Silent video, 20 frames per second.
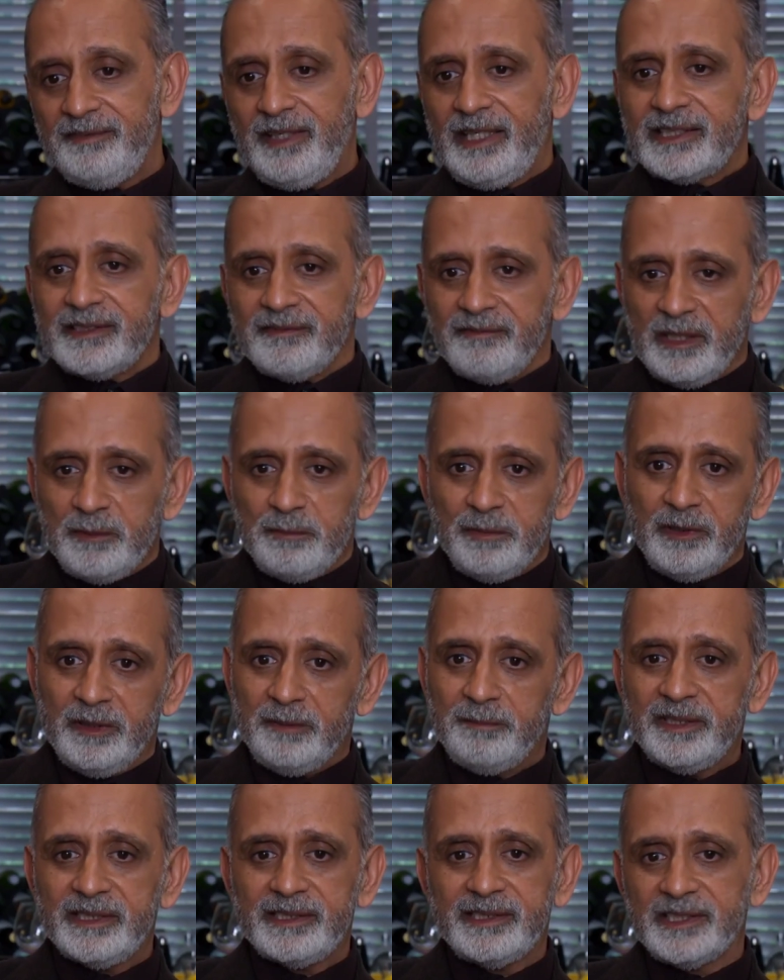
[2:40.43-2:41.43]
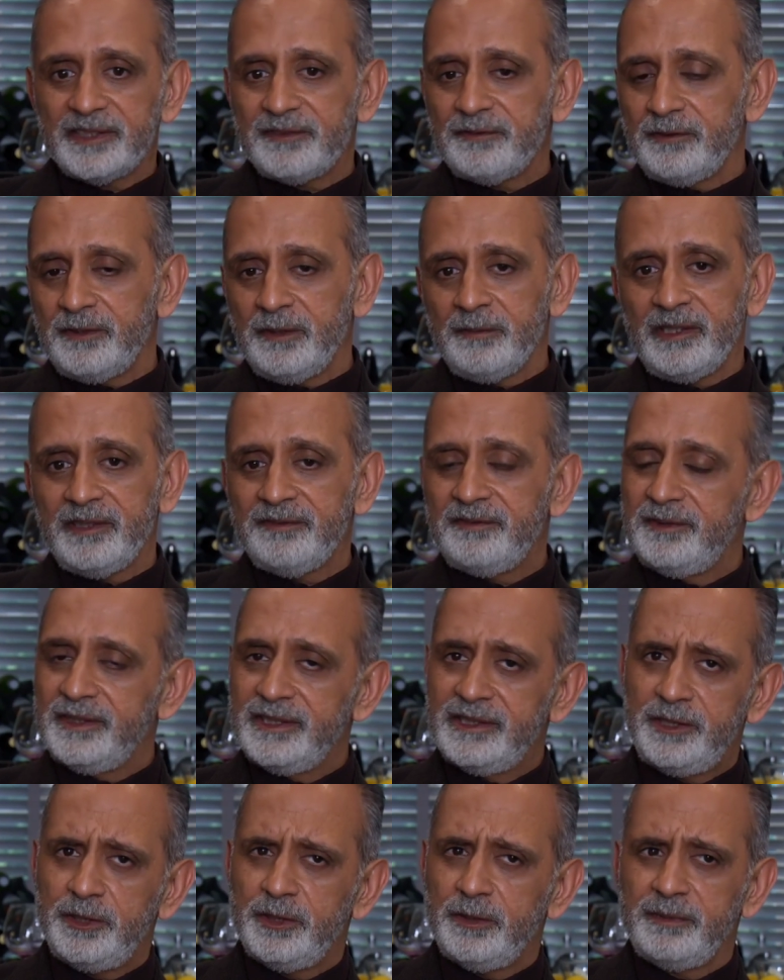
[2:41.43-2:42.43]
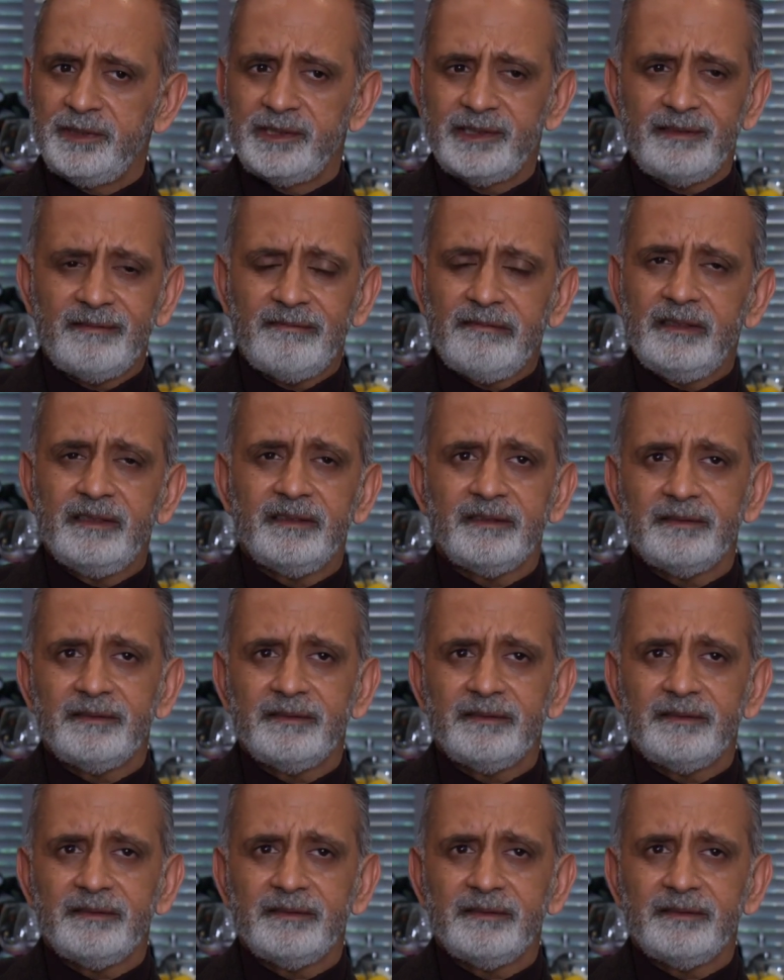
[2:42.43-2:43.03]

effectively bought a business for him after his job as a